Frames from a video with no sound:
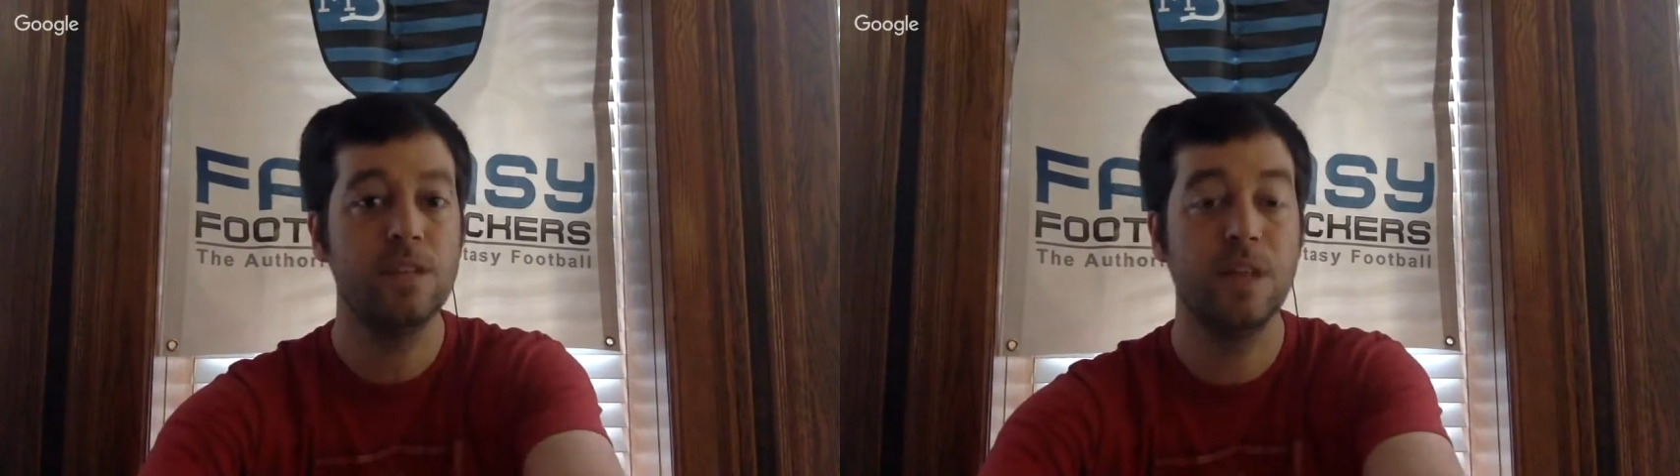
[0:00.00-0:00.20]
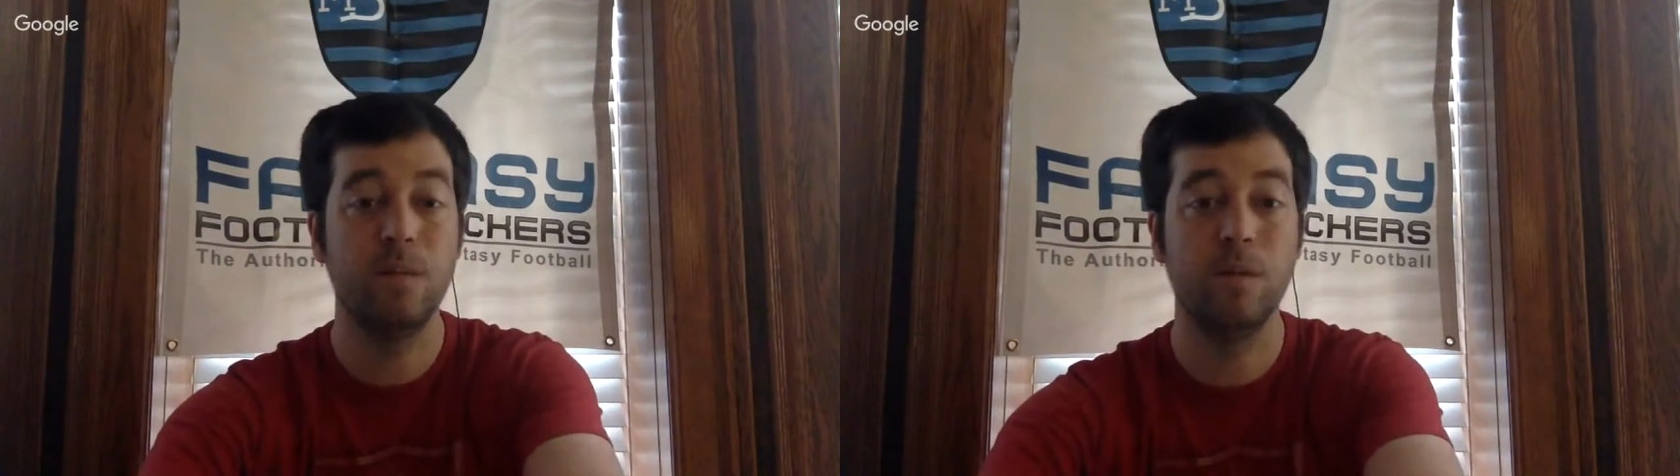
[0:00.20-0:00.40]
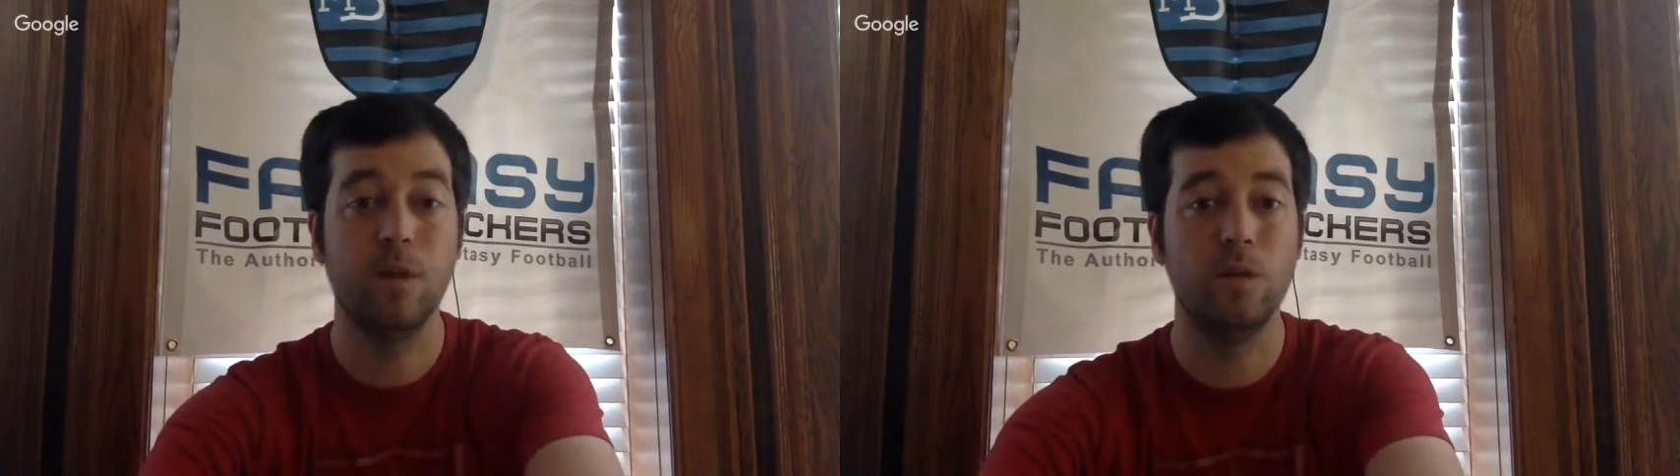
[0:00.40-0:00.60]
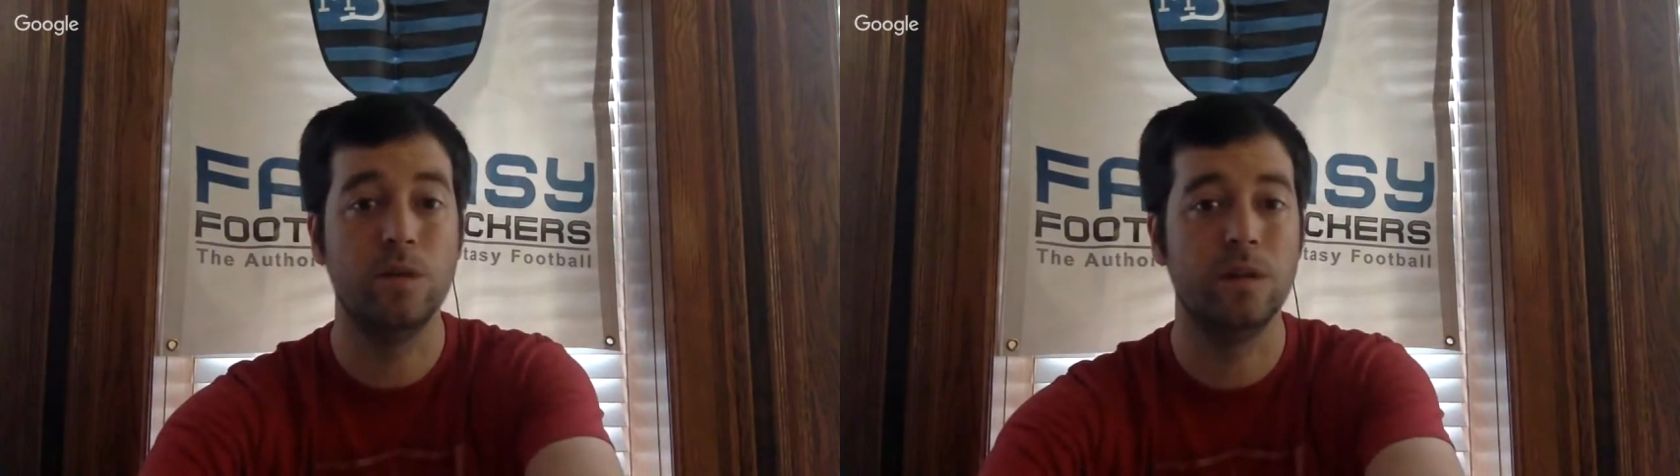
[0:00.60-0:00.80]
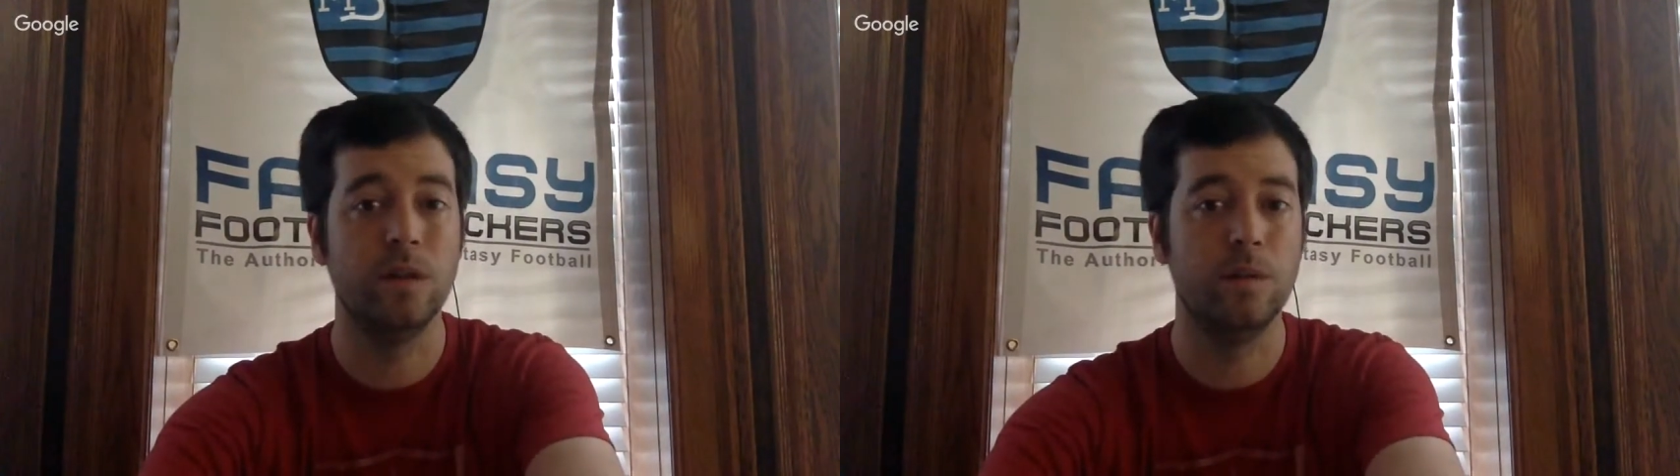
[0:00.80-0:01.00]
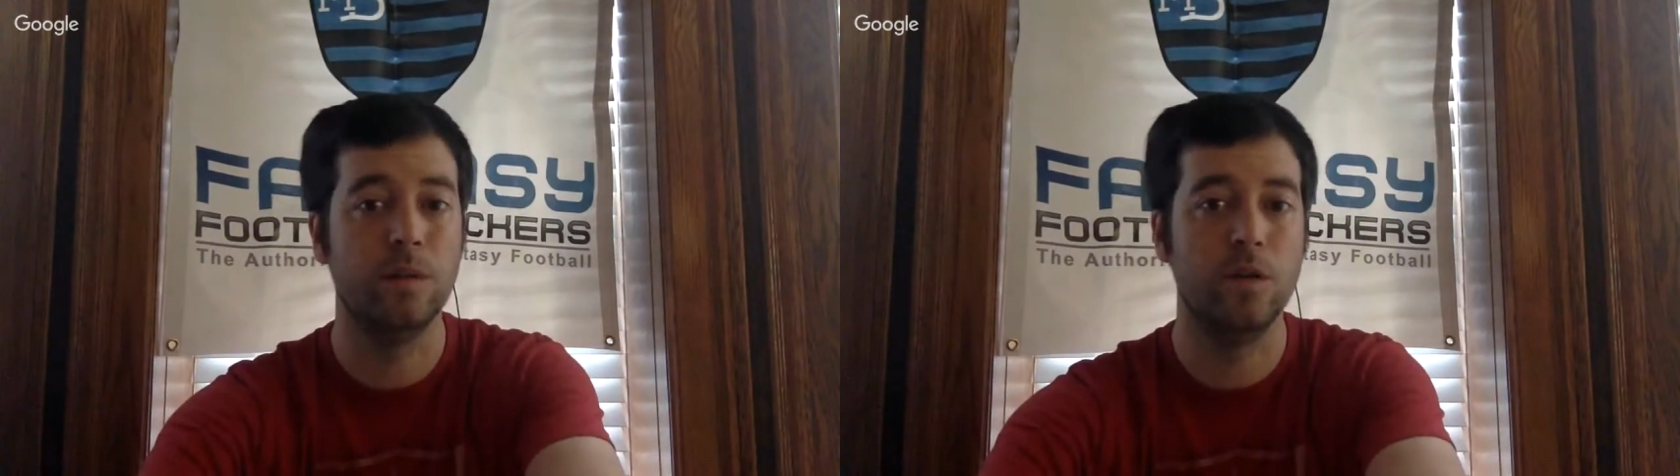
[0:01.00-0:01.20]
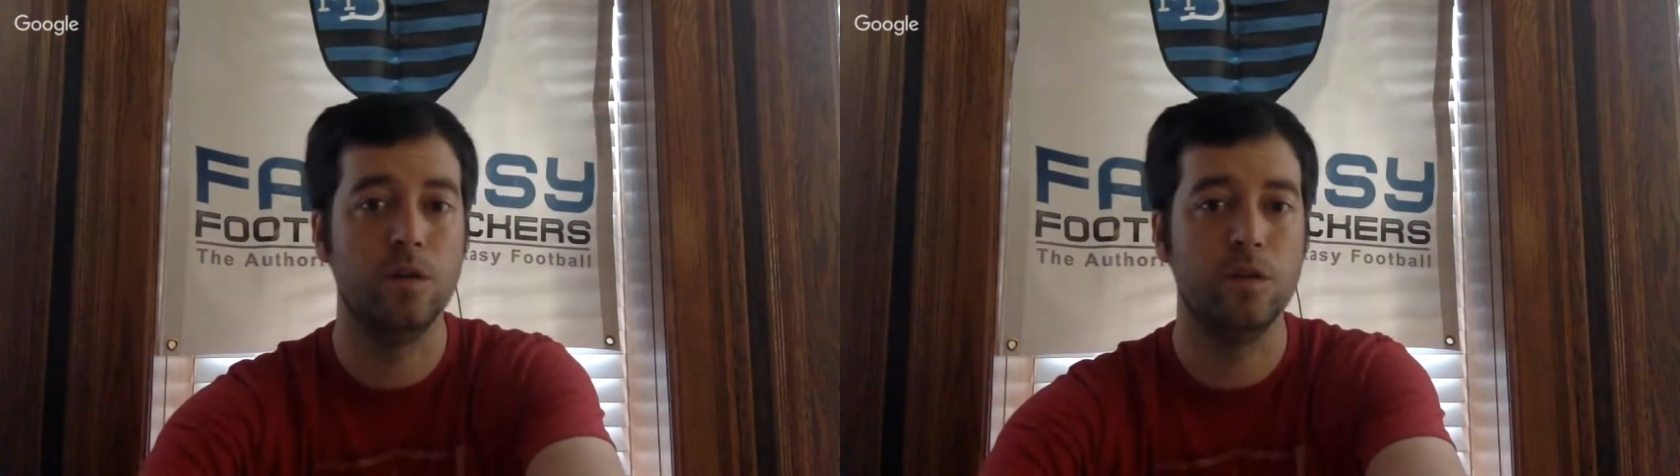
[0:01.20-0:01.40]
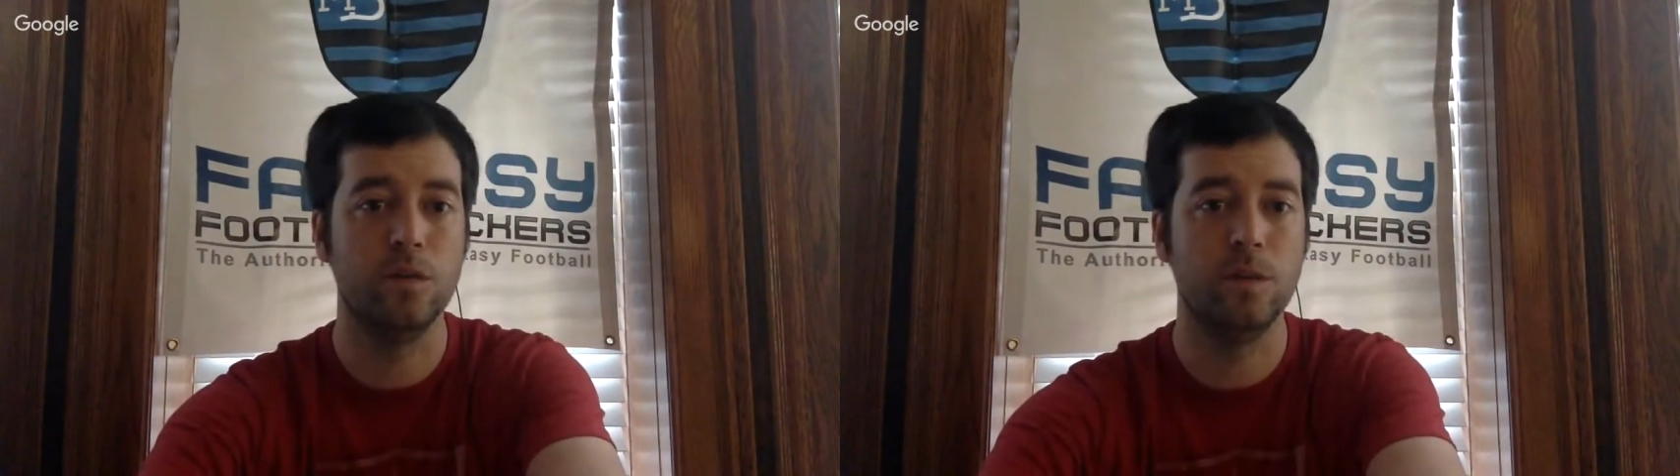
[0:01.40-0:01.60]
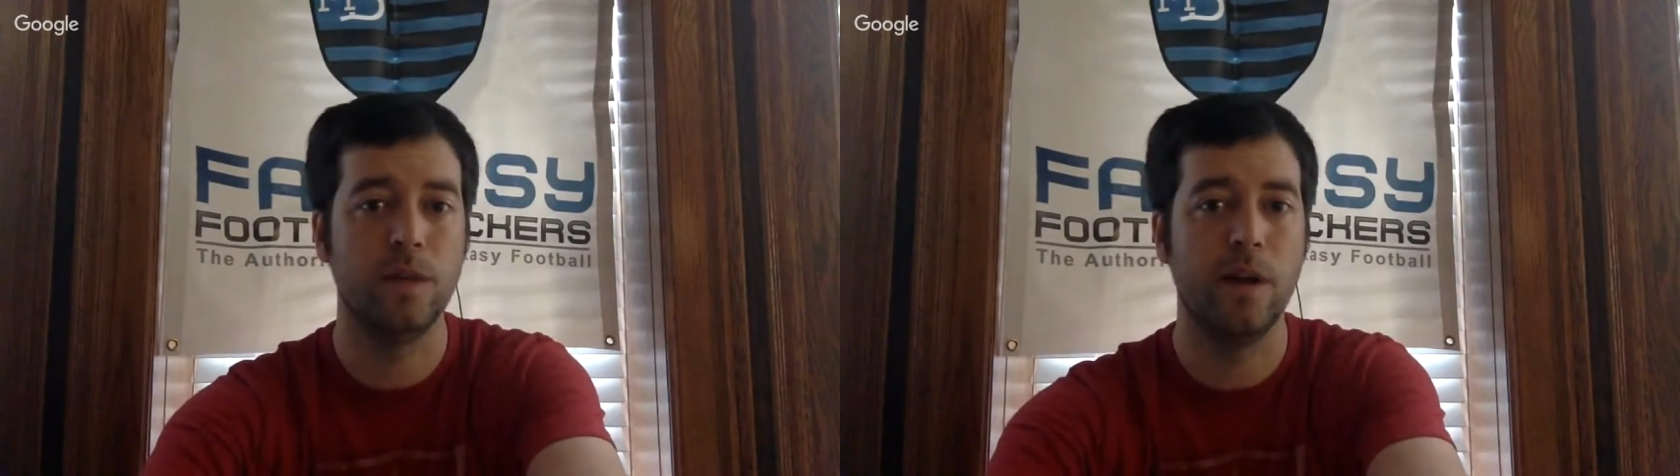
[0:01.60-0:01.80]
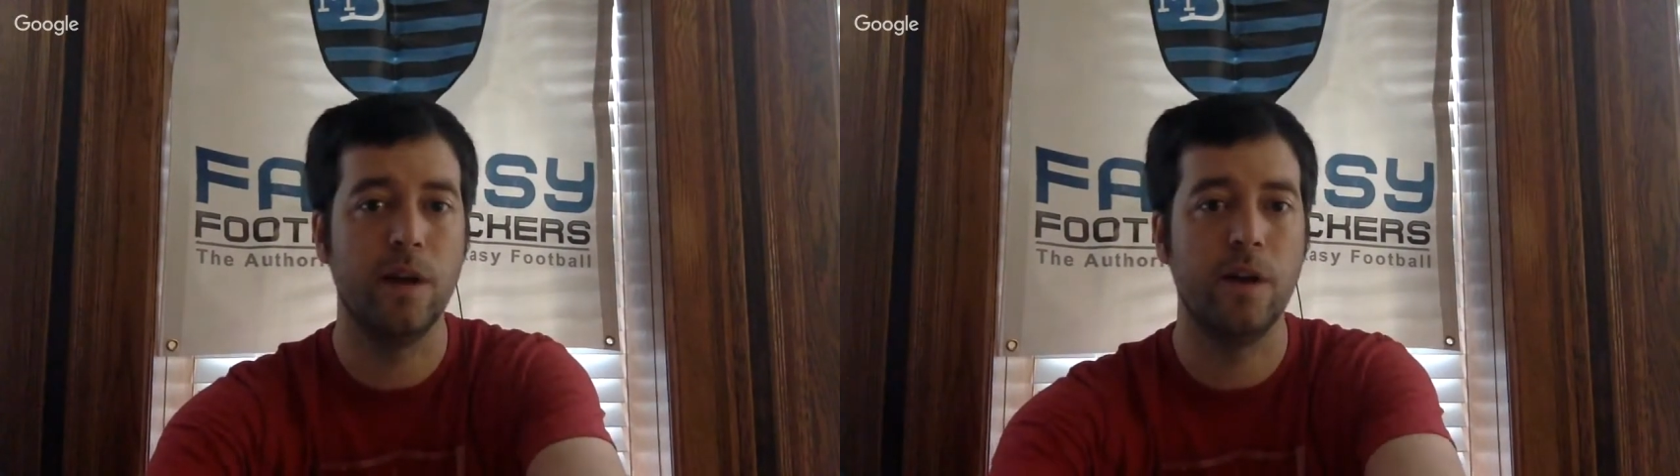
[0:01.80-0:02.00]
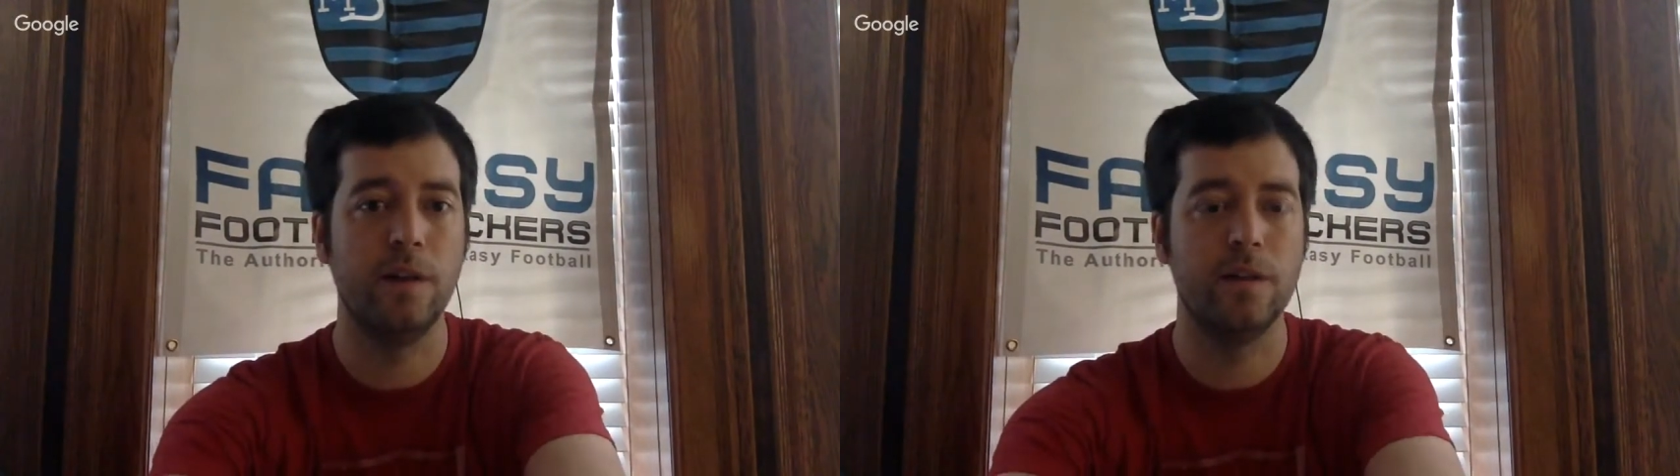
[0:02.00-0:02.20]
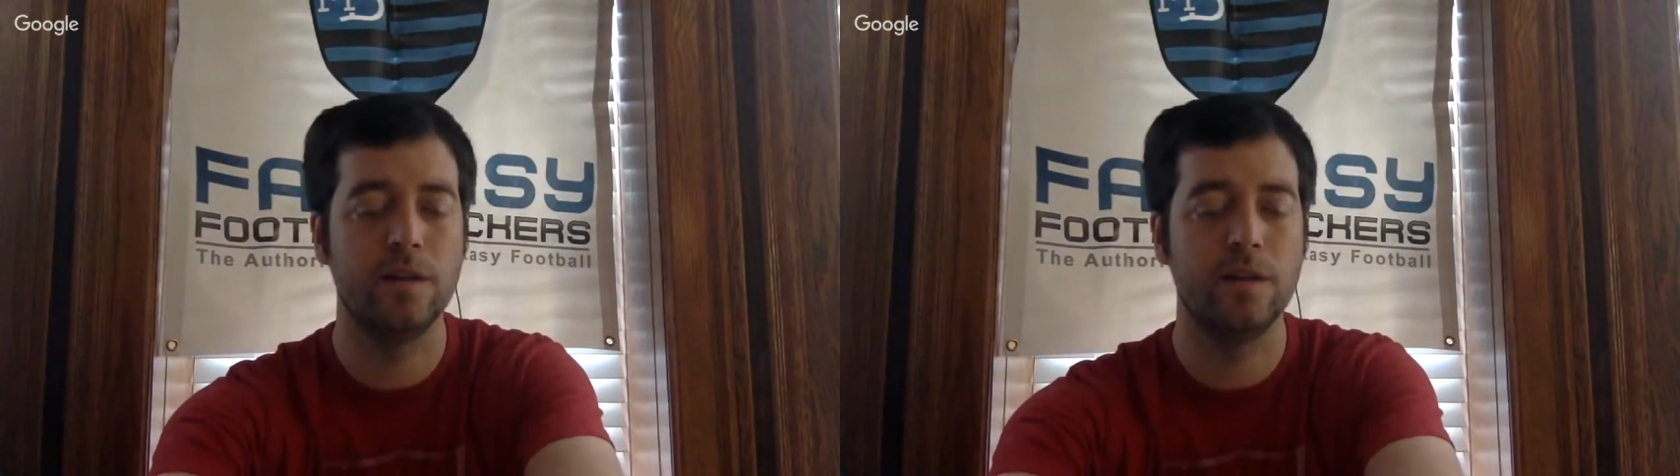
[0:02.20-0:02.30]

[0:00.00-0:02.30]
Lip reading: Same with Ozil. I mean, Ozil's been carrying